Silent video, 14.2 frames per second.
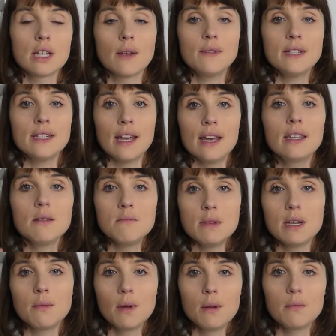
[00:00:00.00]
I've said, the
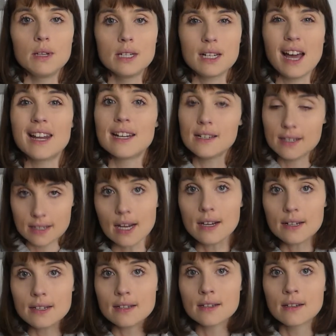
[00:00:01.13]
minimum is kind of
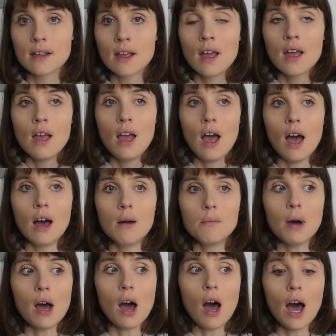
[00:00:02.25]
6,
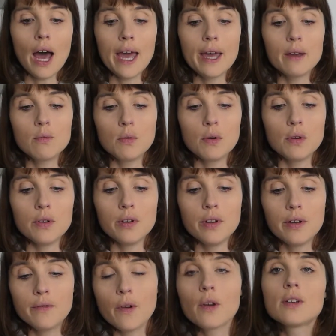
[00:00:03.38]
but I would
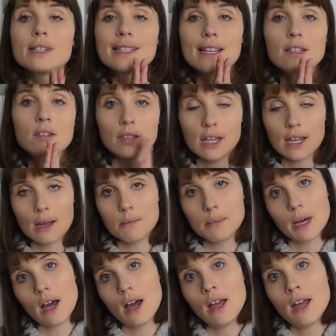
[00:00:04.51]
focus less on the
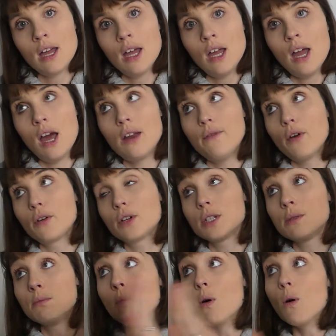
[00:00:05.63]
number and
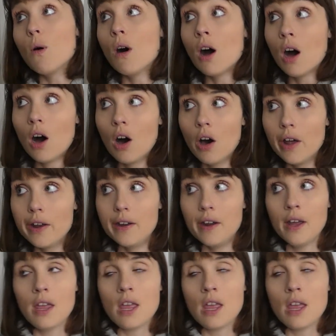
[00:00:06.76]
focus more on